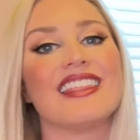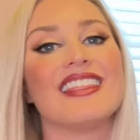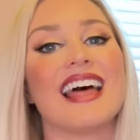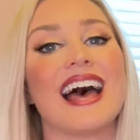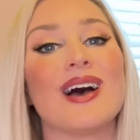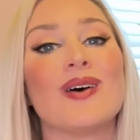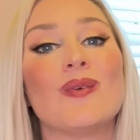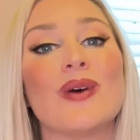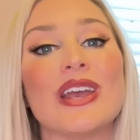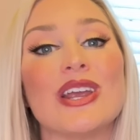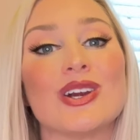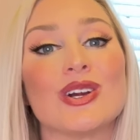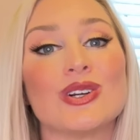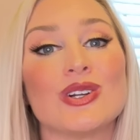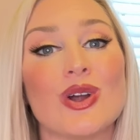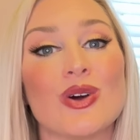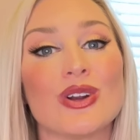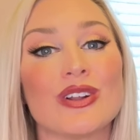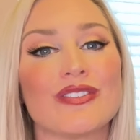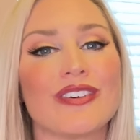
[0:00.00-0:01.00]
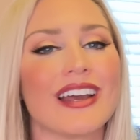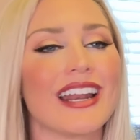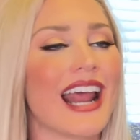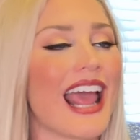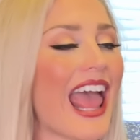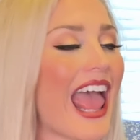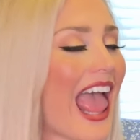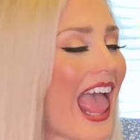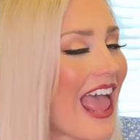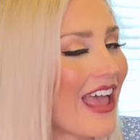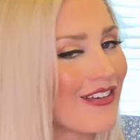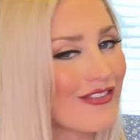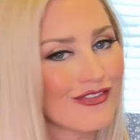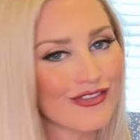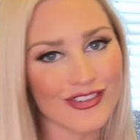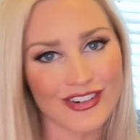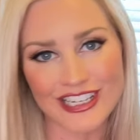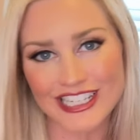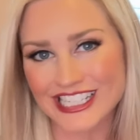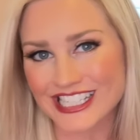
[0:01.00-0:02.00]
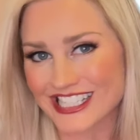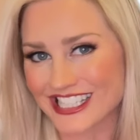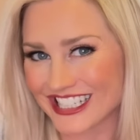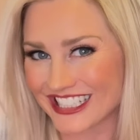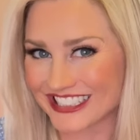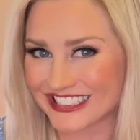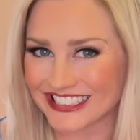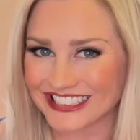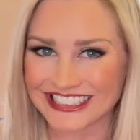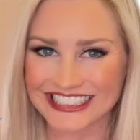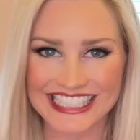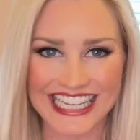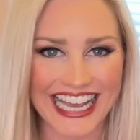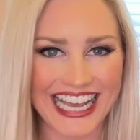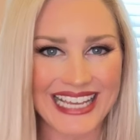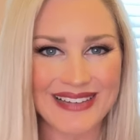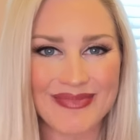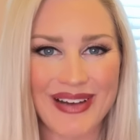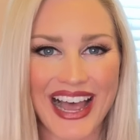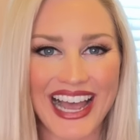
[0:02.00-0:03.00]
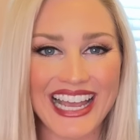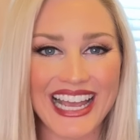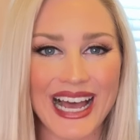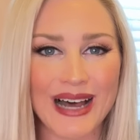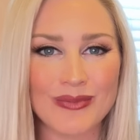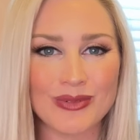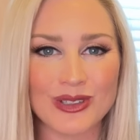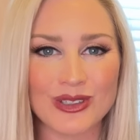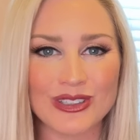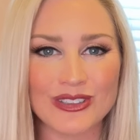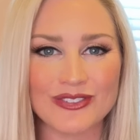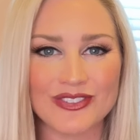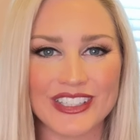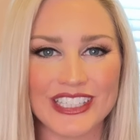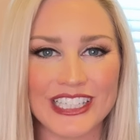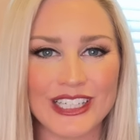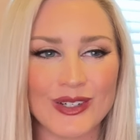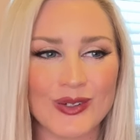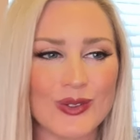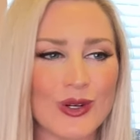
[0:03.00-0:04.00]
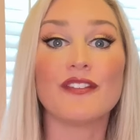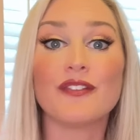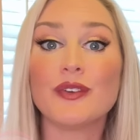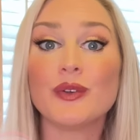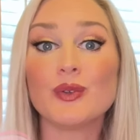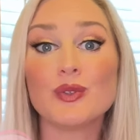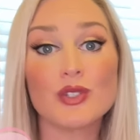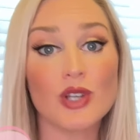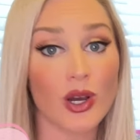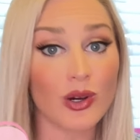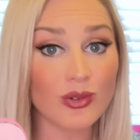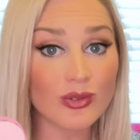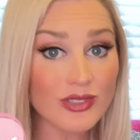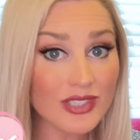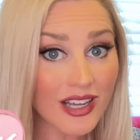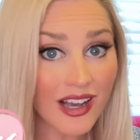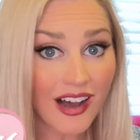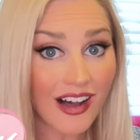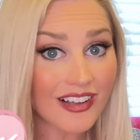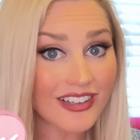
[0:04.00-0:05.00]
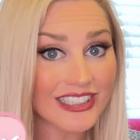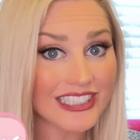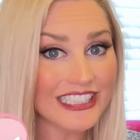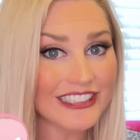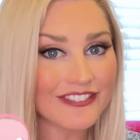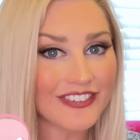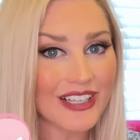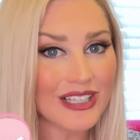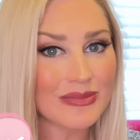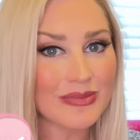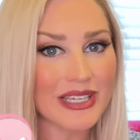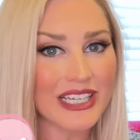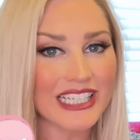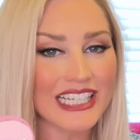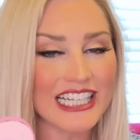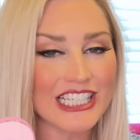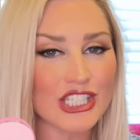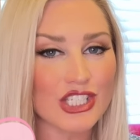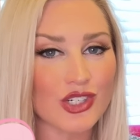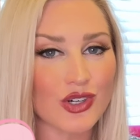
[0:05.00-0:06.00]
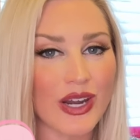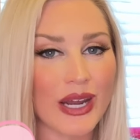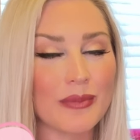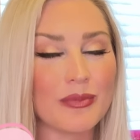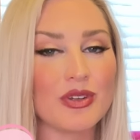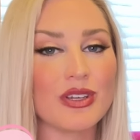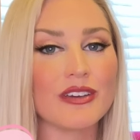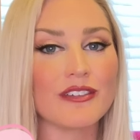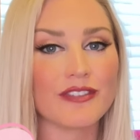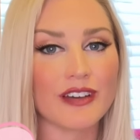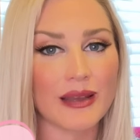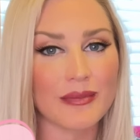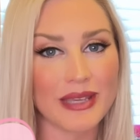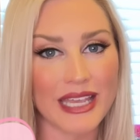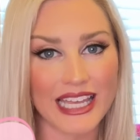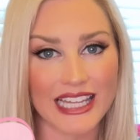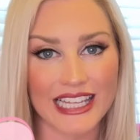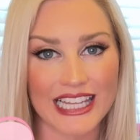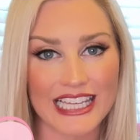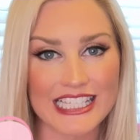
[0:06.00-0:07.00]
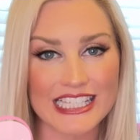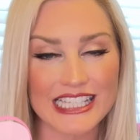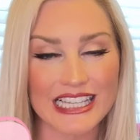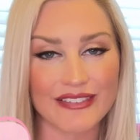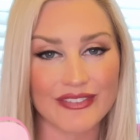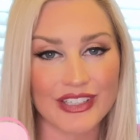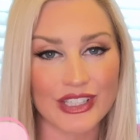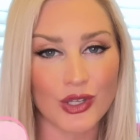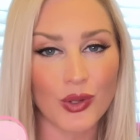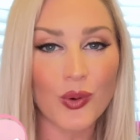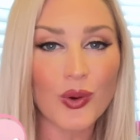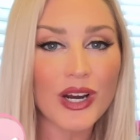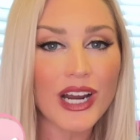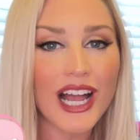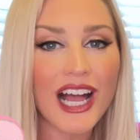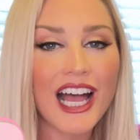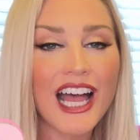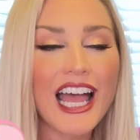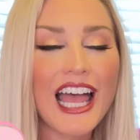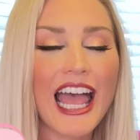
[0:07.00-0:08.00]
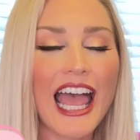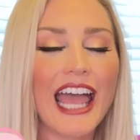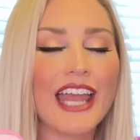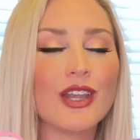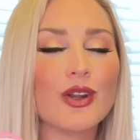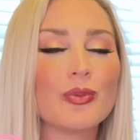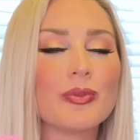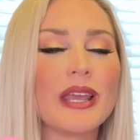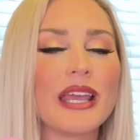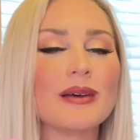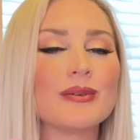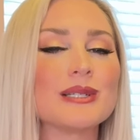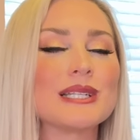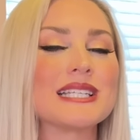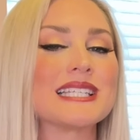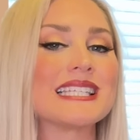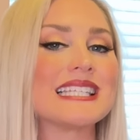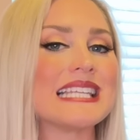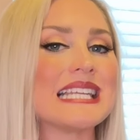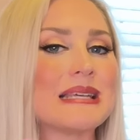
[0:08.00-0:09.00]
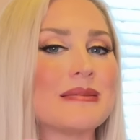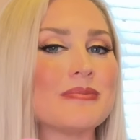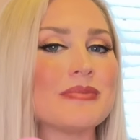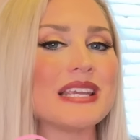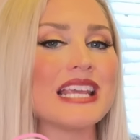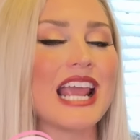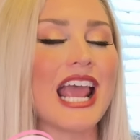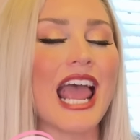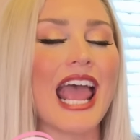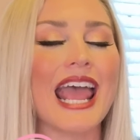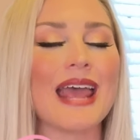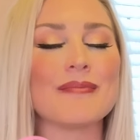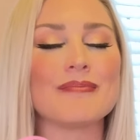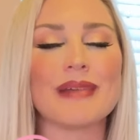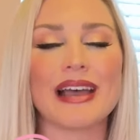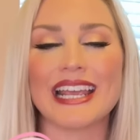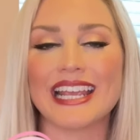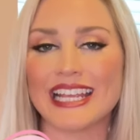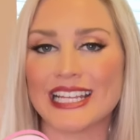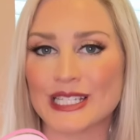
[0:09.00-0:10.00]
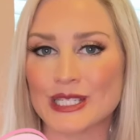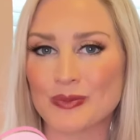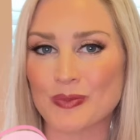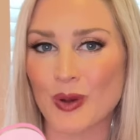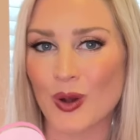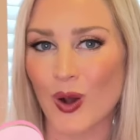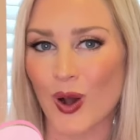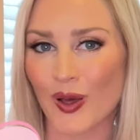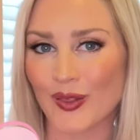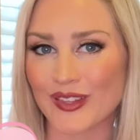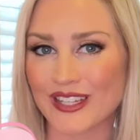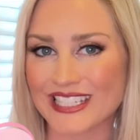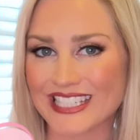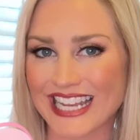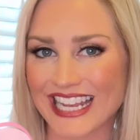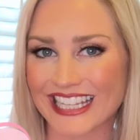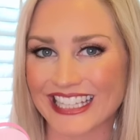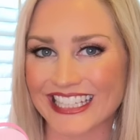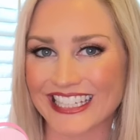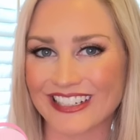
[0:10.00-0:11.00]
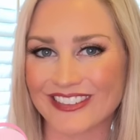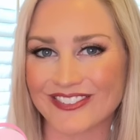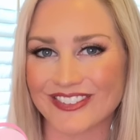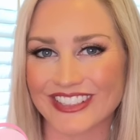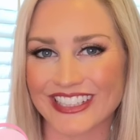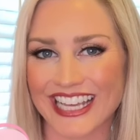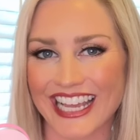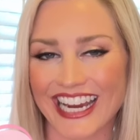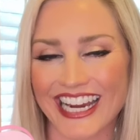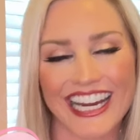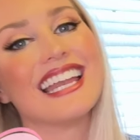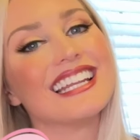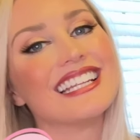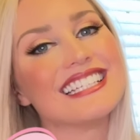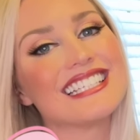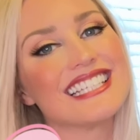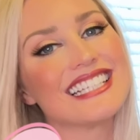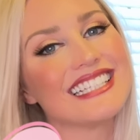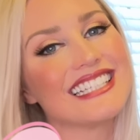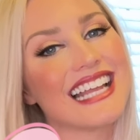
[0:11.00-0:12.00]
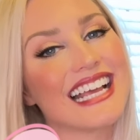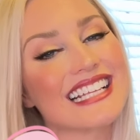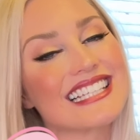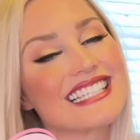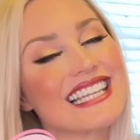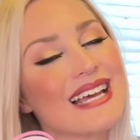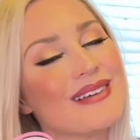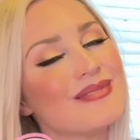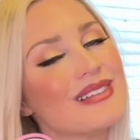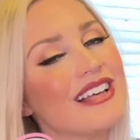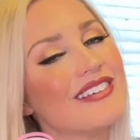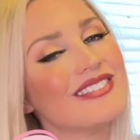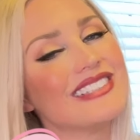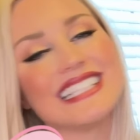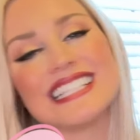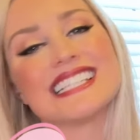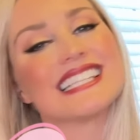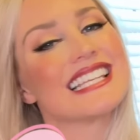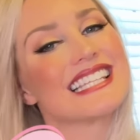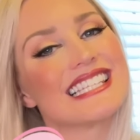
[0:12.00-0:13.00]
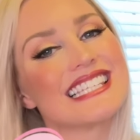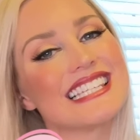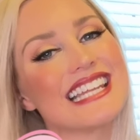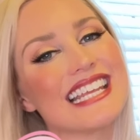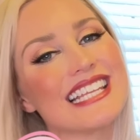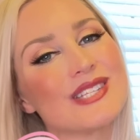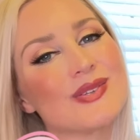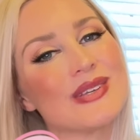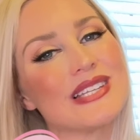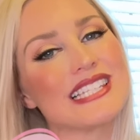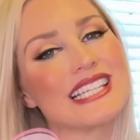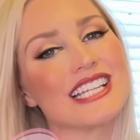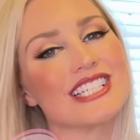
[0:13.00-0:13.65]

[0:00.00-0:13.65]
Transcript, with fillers: That way you're notified every single time I upload a video. If you don't already follow me on Instagram, you can find me at LaceLoveAndLaura and you'll be able to see me and my inspo on the daily over there. And until next time, lovelies, stay sweet